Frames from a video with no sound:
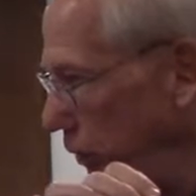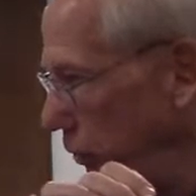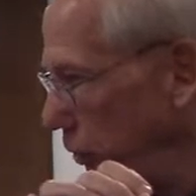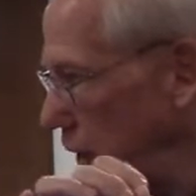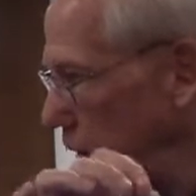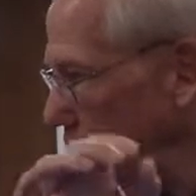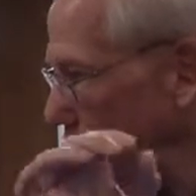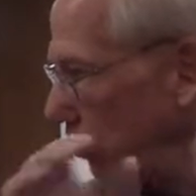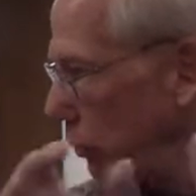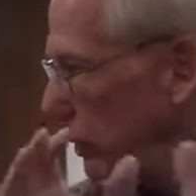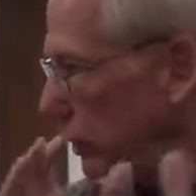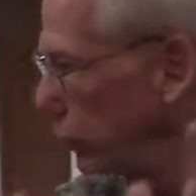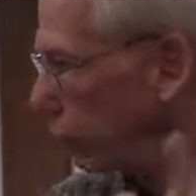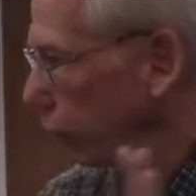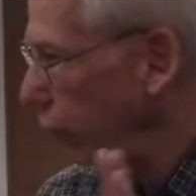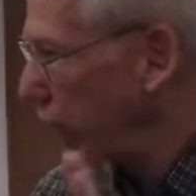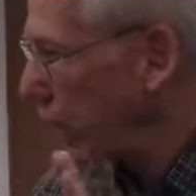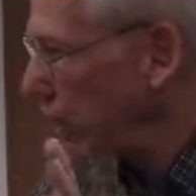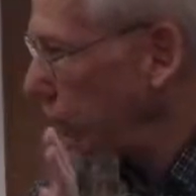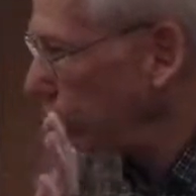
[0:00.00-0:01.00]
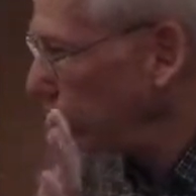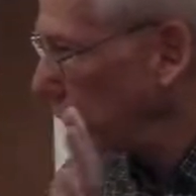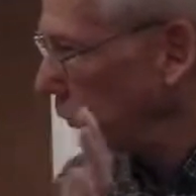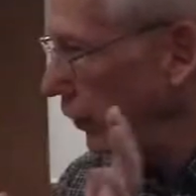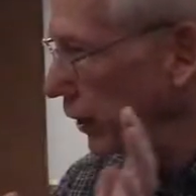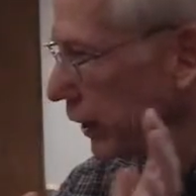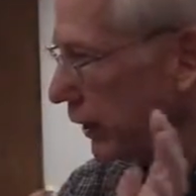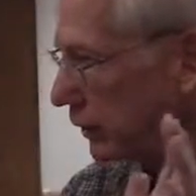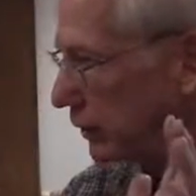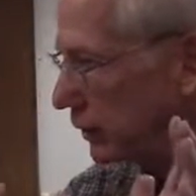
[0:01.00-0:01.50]
You see, so his
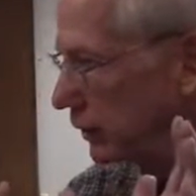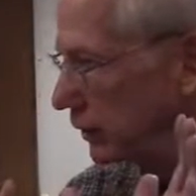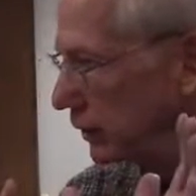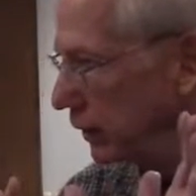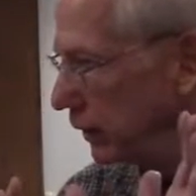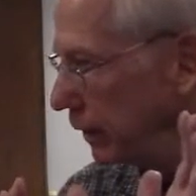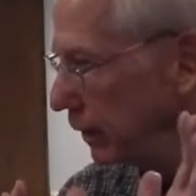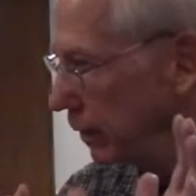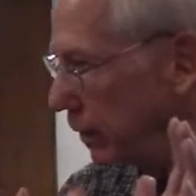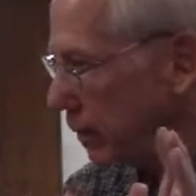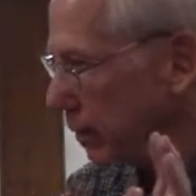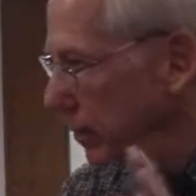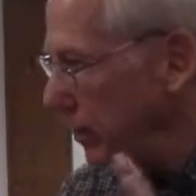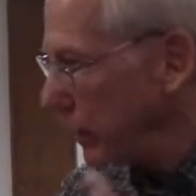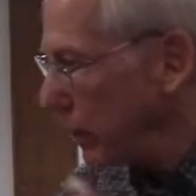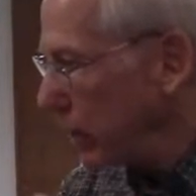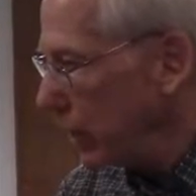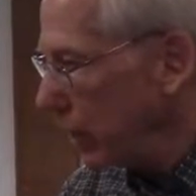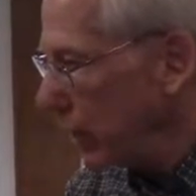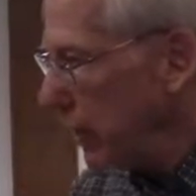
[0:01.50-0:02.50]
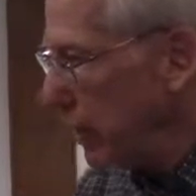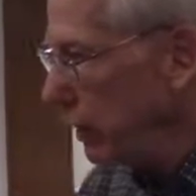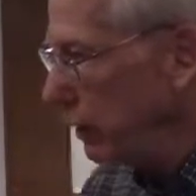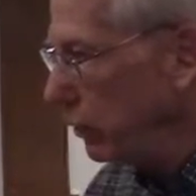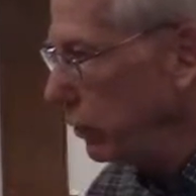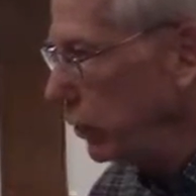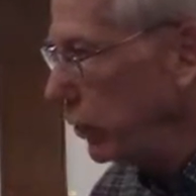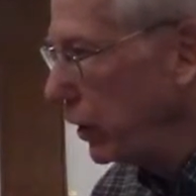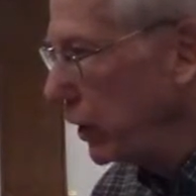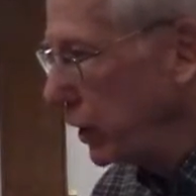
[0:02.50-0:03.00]
faithfulness in